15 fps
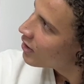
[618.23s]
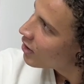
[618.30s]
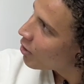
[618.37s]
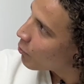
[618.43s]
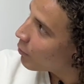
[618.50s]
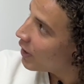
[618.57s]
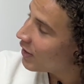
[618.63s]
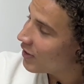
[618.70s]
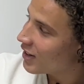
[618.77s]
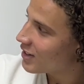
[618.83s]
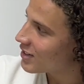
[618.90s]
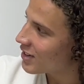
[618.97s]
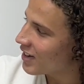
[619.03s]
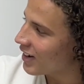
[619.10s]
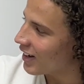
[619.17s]
made
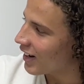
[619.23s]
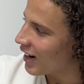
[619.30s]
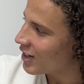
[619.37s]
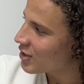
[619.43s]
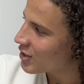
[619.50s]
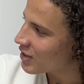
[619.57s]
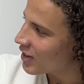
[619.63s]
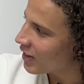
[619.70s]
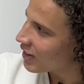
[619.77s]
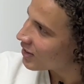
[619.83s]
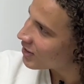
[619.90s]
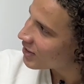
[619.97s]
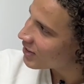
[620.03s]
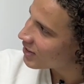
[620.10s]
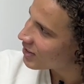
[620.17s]
this thing, and I just think
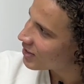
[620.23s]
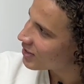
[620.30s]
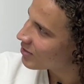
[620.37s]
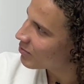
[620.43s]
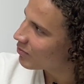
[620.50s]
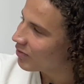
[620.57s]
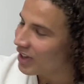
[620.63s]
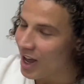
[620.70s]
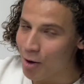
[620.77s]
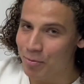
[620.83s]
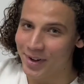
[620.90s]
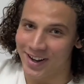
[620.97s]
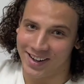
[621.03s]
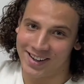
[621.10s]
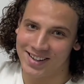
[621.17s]
it's
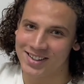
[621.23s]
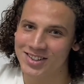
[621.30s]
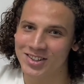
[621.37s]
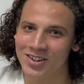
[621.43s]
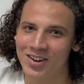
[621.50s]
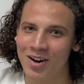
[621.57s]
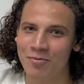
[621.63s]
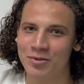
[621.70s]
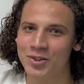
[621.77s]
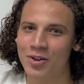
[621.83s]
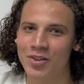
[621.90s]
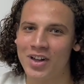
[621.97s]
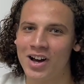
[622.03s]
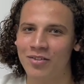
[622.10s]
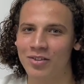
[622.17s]
epic. So I'm so
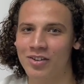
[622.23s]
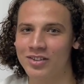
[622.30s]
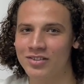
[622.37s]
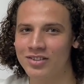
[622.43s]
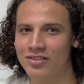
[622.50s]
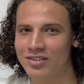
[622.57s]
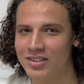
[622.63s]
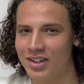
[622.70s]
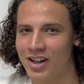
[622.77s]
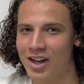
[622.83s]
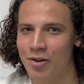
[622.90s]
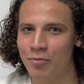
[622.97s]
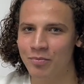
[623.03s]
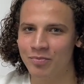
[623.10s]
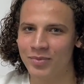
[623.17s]
thankful to
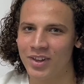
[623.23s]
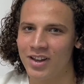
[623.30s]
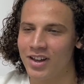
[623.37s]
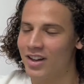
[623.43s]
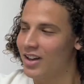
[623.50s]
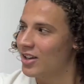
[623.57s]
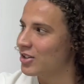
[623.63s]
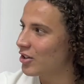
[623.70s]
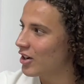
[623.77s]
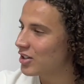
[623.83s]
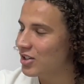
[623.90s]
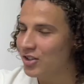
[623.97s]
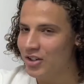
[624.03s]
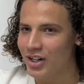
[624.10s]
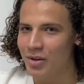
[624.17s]
him. So this
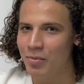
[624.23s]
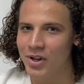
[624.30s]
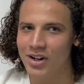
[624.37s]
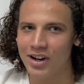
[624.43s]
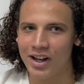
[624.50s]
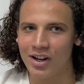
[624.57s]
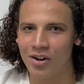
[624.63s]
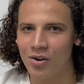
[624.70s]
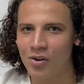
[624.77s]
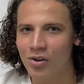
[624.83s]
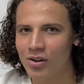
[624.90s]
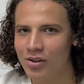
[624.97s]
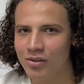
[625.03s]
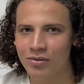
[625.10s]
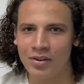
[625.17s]
has really been like a
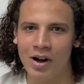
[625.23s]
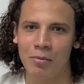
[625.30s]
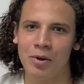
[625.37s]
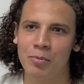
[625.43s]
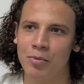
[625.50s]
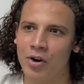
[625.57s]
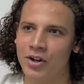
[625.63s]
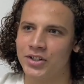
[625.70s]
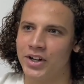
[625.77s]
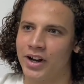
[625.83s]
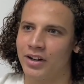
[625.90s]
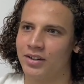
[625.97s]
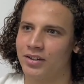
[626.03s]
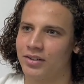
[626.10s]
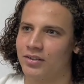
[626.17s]
whole family
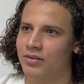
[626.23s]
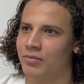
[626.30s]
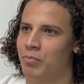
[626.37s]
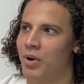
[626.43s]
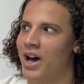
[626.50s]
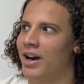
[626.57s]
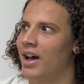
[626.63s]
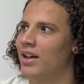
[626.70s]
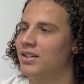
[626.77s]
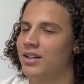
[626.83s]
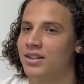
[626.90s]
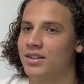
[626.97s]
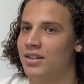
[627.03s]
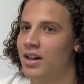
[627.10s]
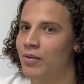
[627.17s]
project. PANAZZ
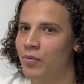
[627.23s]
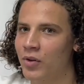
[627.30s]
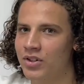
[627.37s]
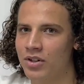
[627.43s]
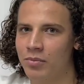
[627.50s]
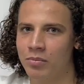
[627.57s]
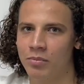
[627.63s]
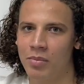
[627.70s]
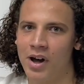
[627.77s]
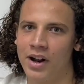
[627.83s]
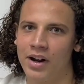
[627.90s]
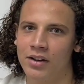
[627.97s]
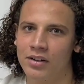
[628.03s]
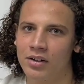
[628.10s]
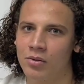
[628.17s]
itself was
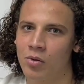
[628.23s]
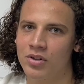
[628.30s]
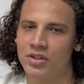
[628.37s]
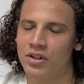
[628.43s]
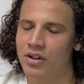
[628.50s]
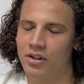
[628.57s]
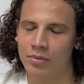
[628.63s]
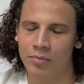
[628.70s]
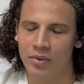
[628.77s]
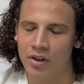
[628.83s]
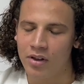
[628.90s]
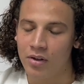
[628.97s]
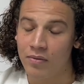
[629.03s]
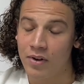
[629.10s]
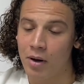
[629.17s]
a
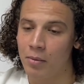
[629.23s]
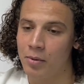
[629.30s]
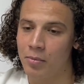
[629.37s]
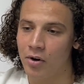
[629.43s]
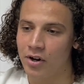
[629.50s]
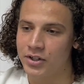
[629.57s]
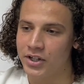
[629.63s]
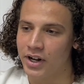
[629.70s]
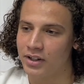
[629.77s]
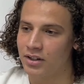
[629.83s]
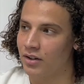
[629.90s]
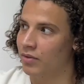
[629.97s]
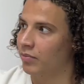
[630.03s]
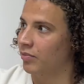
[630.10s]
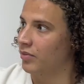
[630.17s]
family project,
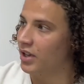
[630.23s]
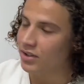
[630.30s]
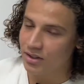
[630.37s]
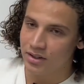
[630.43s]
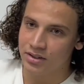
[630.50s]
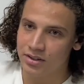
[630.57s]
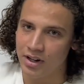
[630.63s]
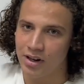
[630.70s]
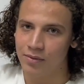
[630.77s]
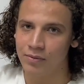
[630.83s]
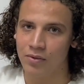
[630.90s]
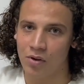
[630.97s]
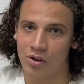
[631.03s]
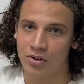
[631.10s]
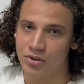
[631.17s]
and this itself
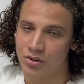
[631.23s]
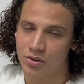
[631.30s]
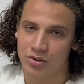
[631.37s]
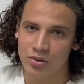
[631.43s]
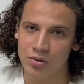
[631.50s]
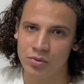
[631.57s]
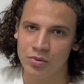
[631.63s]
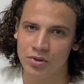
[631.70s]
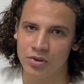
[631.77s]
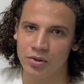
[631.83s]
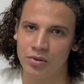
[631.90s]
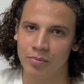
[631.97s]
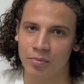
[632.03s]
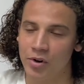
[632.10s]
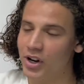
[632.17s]
also too. So
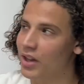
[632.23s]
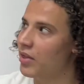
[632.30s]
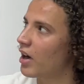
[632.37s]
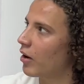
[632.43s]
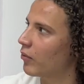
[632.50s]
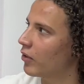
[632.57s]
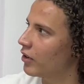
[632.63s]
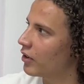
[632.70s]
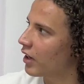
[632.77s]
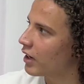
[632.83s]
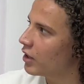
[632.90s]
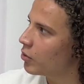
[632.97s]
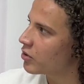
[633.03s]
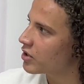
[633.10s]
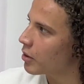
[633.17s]
I'm really thankful that
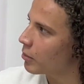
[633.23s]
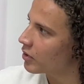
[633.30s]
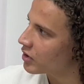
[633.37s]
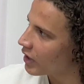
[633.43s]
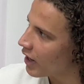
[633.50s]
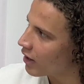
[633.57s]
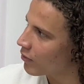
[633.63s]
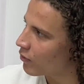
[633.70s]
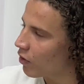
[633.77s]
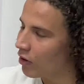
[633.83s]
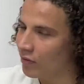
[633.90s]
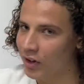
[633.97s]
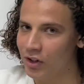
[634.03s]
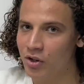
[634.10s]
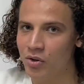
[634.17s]
he was able to get
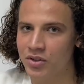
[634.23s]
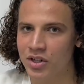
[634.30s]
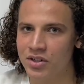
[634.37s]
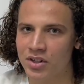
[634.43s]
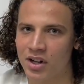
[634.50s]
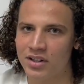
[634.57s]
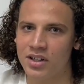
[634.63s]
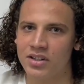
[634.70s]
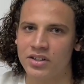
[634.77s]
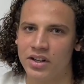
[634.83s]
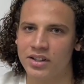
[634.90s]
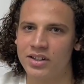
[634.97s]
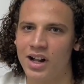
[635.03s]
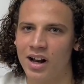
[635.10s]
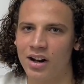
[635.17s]
involved and use his
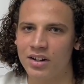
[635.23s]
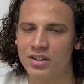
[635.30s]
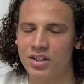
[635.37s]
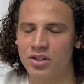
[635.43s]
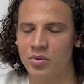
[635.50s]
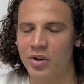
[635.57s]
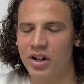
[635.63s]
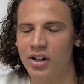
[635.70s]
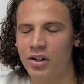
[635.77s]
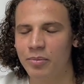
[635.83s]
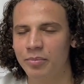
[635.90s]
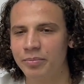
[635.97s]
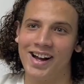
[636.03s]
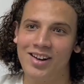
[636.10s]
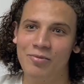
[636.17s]
artistic talents as well.
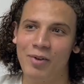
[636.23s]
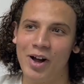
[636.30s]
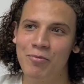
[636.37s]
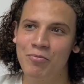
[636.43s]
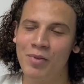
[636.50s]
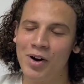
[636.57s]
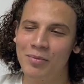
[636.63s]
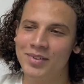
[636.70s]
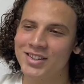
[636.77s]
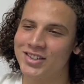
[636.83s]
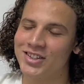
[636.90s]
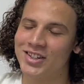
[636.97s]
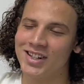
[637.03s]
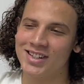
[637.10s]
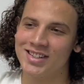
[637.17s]
My mom is
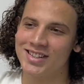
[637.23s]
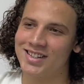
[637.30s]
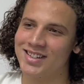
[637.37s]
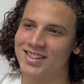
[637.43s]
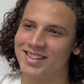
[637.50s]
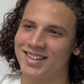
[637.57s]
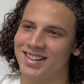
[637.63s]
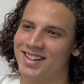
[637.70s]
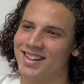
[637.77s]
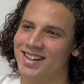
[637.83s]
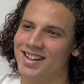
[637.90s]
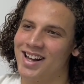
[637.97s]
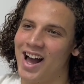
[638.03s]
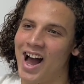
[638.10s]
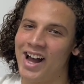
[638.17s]
just,
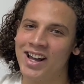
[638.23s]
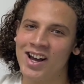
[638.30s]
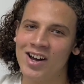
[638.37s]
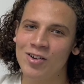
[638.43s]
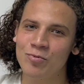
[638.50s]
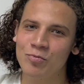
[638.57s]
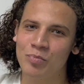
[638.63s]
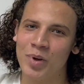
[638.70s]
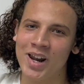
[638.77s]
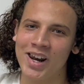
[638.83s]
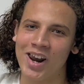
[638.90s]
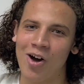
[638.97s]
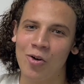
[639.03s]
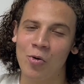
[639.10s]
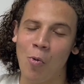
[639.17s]
I can't pin
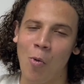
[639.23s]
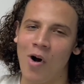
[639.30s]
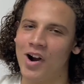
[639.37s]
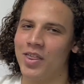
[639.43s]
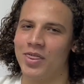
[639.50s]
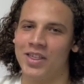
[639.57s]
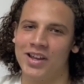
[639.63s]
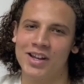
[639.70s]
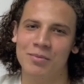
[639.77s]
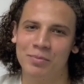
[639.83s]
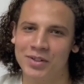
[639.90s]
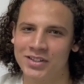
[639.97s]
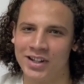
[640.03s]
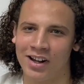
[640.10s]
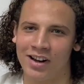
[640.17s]
down one thing in
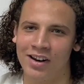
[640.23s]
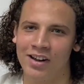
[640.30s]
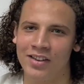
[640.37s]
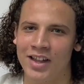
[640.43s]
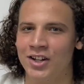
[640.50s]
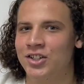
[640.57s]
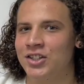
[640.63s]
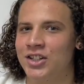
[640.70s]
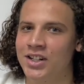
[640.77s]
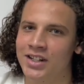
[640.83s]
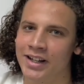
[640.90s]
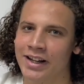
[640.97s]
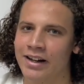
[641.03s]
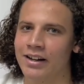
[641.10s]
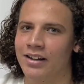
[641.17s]
particular that she
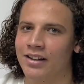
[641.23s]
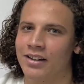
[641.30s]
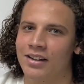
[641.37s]
did,